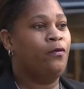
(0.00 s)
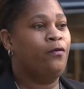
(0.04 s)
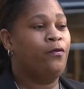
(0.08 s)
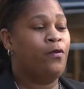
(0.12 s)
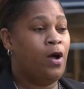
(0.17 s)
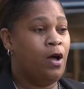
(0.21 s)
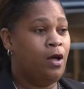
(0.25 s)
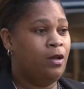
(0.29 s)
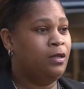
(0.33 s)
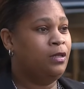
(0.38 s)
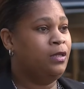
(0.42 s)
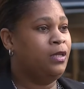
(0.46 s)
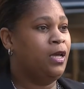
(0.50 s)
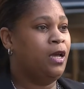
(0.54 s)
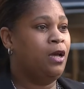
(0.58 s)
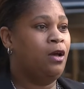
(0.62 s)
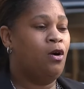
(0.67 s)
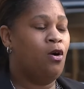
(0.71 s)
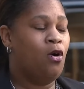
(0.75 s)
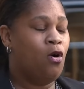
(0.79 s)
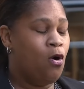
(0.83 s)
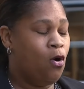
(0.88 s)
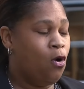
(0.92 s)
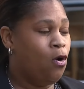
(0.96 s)
falling down
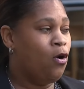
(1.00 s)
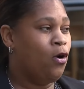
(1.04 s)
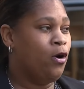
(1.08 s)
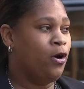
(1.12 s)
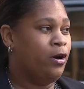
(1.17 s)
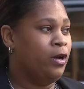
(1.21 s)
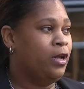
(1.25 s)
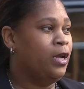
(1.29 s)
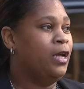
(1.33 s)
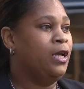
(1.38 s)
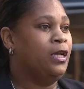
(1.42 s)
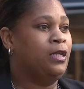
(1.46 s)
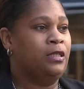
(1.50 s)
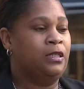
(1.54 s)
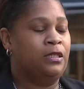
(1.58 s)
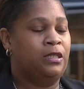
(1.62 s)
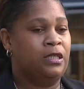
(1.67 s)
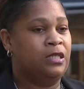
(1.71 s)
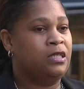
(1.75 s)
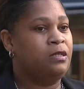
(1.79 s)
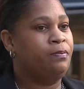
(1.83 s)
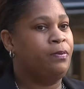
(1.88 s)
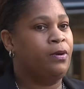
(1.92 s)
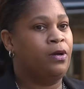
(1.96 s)
hard and
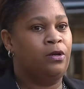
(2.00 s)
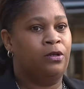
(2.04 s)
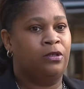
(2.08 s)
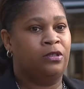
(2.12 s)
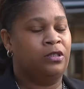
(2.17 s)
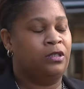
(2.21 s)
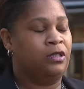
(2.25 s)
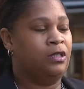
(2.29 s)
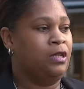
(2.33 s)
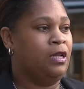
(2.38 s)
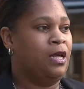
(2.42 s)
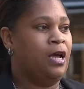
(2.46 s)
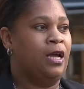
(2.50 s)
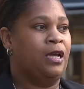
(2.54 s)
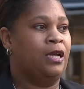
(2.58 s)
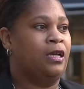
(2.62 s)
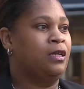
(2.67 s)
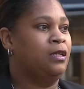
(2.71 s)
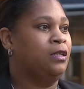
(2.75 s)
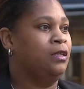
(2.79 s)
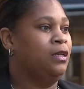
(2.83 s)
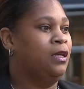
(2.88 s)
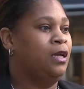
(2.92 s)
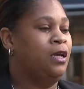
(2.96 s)
dispersion like
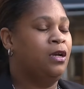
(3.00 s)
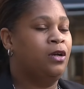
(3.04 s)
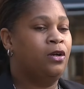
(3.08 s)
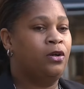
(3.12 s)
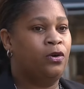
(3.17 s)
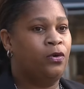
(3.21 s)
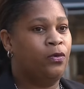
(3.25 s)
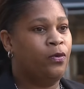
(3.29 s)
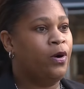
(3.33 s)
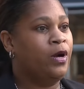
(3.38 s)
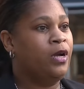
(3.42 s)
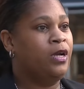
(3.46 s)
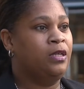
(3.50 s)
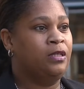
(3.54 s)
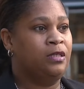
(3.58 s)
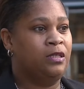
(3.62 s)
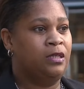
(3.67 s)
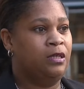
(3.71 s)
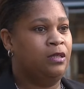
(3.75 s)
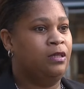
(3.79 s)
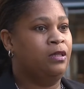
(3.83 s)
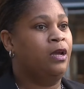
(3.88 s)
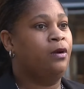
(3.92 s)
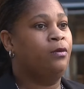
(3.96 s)
crazy.
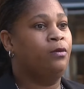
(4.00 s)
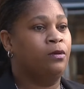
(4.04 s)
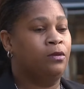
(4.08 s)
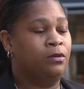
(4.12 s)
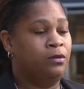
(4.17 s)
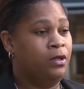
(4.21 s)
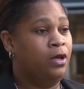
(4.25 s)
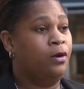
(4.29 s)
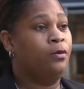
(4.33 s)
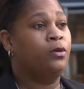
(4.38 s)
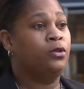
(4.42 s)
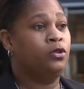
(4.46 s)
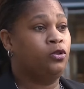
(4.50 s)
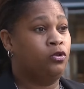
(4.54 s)
They were they were